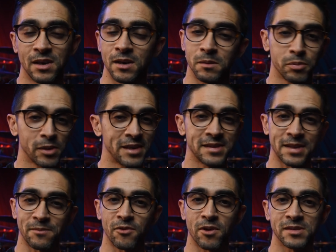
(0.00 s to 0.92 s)
placing
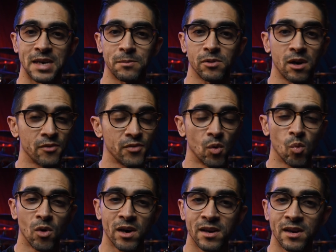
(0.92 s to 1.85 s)
them, for example, on the
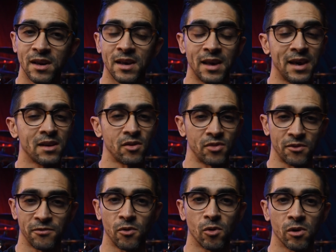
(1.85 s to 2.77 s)
1 and on the
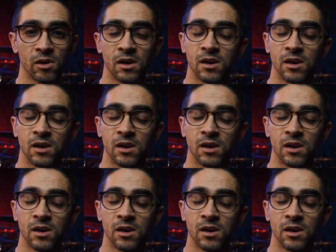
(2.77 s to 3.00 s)
4